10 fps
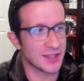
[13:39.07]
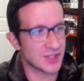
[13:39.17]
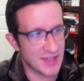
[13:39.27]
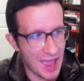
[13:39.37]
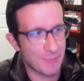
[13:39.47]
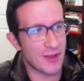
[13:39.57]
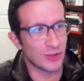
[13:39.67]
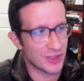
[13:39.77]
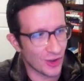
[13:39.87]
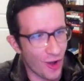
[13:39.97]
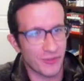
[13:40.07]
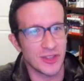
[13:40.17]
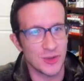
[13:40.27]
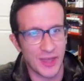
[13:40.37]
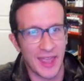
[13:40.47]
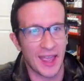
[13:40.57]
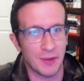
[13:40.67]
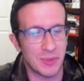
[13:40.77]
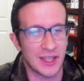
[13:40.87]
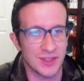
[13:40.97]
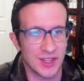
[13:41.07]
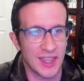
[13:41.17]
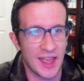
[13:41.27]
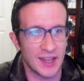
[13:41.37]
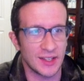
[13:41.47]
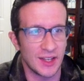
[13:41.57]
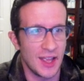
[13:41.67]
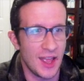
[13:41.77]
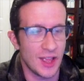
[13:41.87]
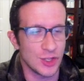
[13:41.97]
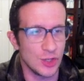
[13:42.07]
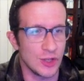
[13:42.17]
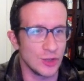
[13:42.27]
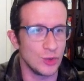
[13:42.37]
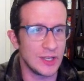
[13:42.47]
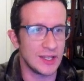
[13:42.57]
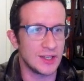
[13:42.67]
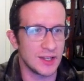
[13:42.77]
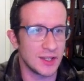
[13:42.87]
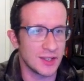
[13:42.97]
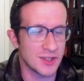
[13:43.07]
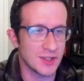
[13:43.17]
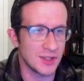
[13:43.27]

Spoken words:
like snap everything off that you can, because again, you need,